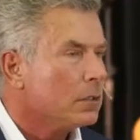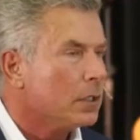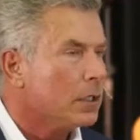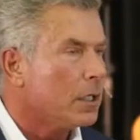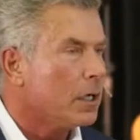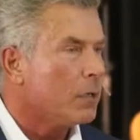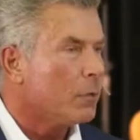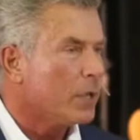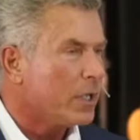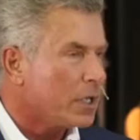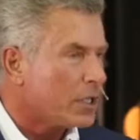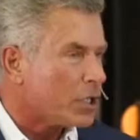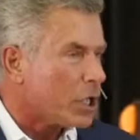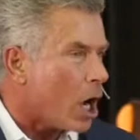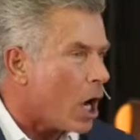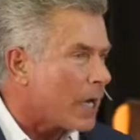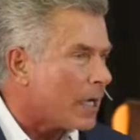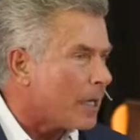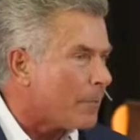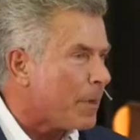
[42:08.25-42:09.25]
You know, we can
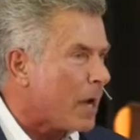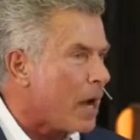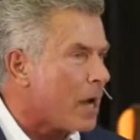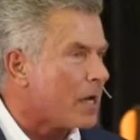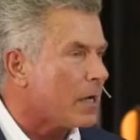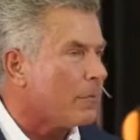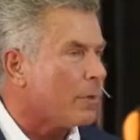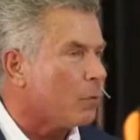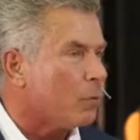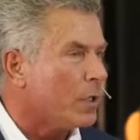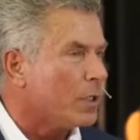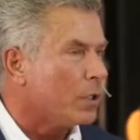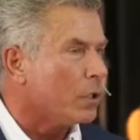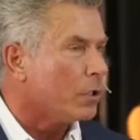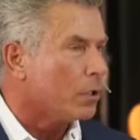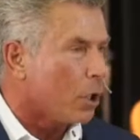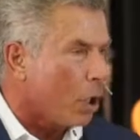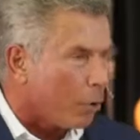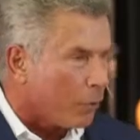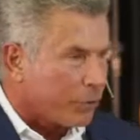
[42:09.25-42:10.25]
talk about it, but when
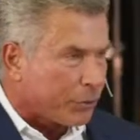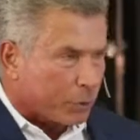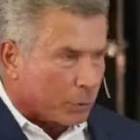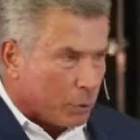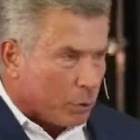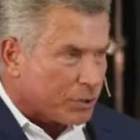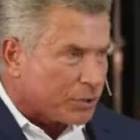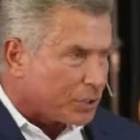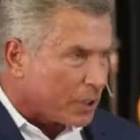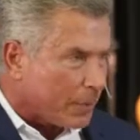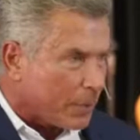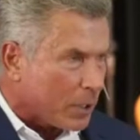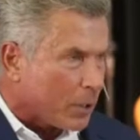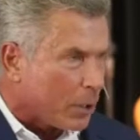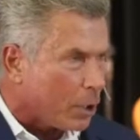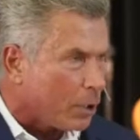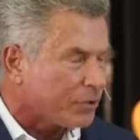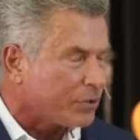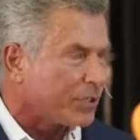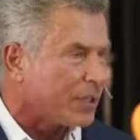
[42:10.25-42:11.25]
you go through some of
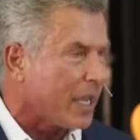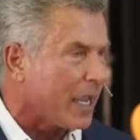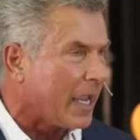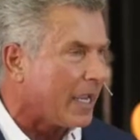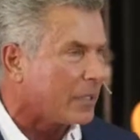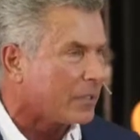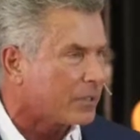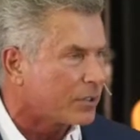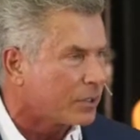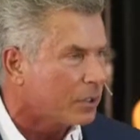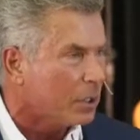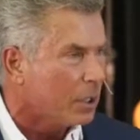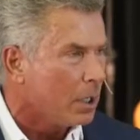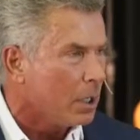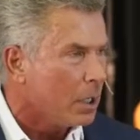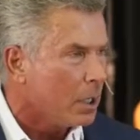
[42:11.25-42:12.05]
those things,